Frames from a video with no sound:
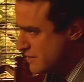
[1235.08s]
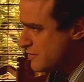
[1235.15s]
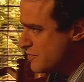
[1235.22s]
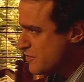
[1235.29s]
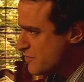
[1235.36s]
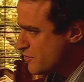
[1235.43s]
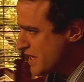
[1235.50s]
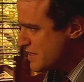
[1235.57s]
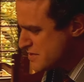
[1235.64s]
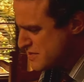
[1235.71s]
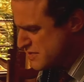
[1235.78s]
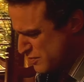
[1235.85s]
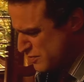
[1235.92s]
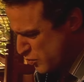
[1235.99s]
you threatened
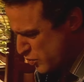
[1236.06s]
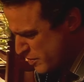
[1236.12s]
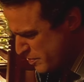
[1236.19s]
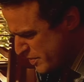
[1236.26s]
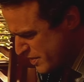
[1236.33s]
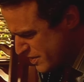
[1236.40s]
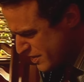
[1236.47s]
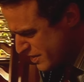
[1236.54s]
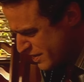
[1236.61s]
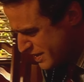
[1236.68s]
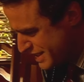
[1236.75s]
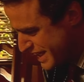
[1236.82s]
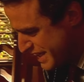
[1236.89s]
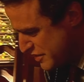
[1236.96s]
to whoop her
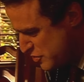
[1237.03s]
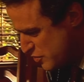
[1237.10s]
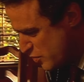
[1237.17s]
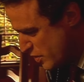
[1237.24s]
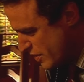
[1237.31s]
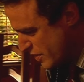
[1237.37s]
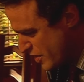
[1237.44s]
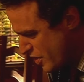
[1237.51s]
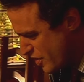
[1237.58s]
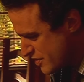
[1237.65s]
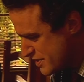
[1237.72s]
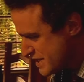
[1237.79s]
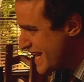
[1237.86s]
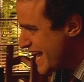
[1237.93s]
like you were her
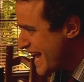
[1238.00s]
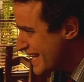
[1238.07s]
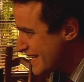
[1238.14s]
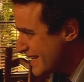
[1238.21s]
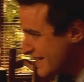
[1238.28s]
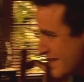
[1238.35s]
daddy.